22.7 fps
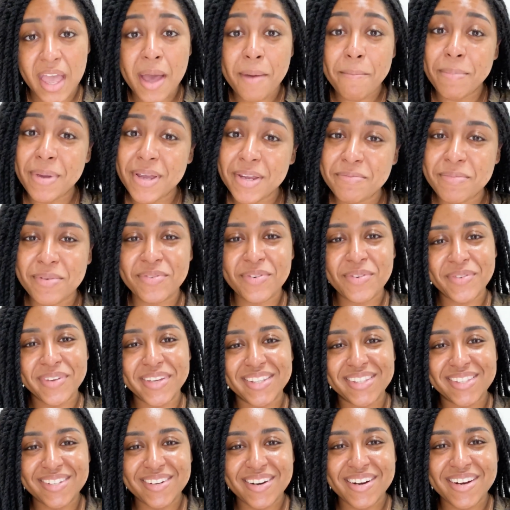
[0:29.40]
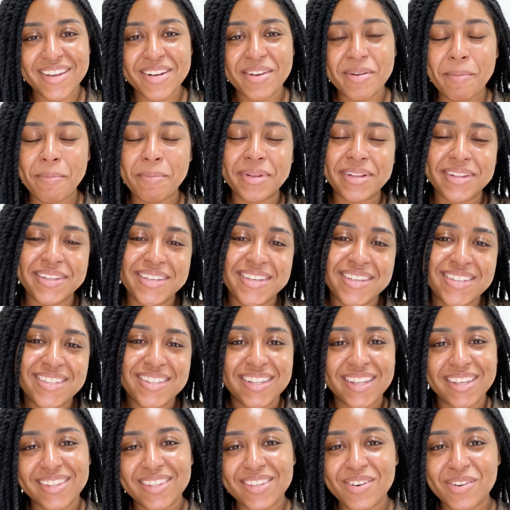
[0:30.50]
But before we get started, please
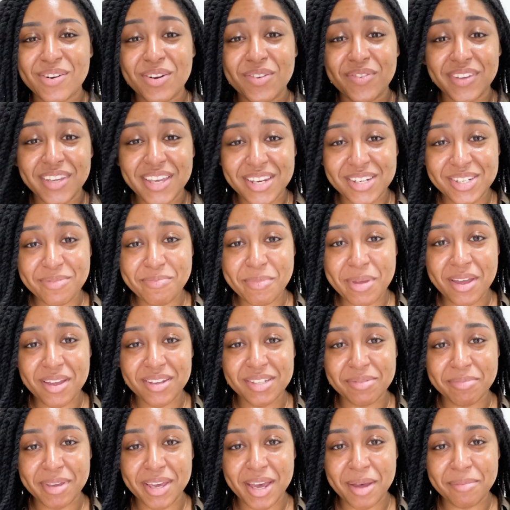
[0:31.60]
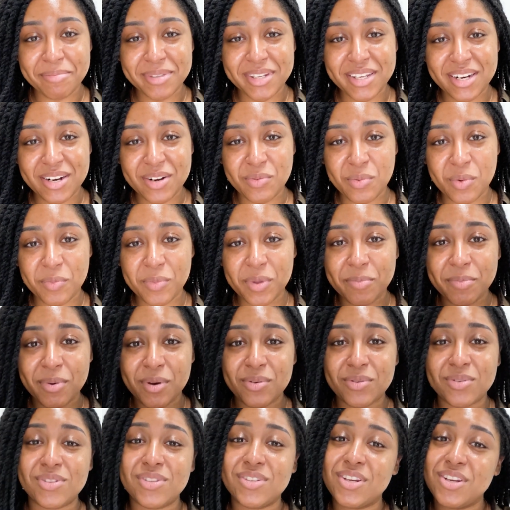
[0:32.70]
click the notification bell to be updated on when we
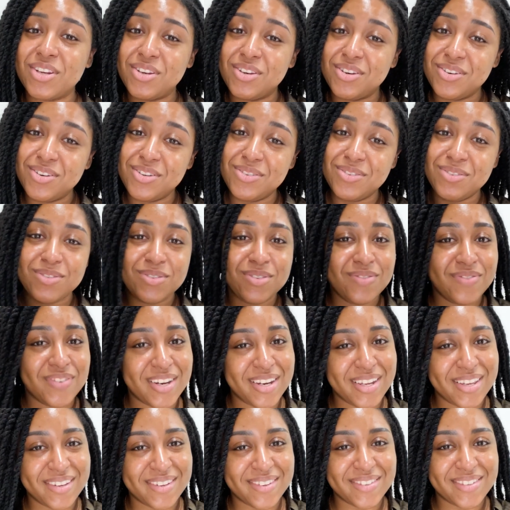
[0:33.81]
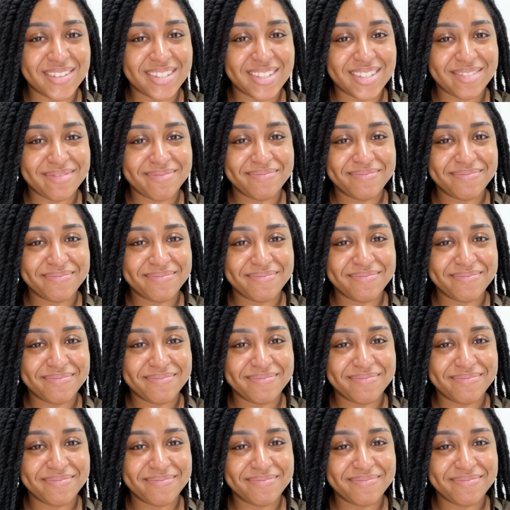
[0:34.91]
post new videos.